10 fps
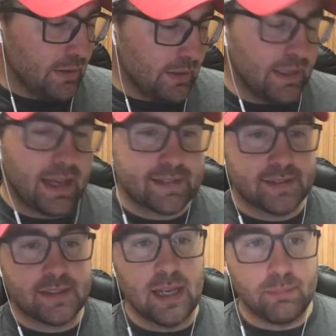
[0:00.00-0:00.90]
Next
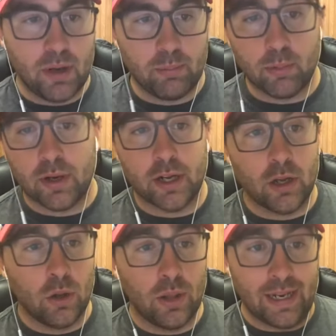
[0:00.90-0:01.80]
step up, we're going to
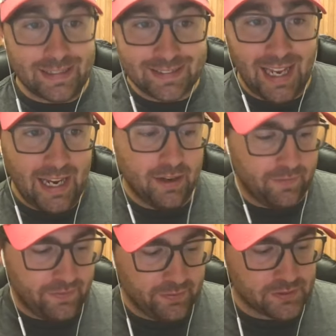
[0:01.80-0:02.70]
go like 10
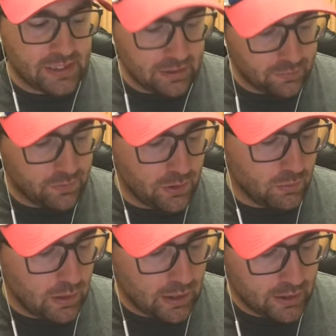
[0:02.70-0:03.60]
to 15 foot of
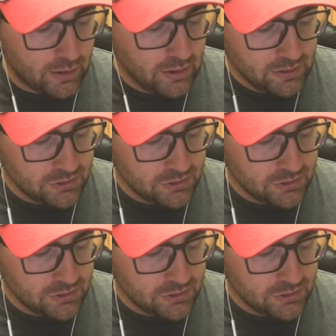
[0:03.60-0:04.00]
water.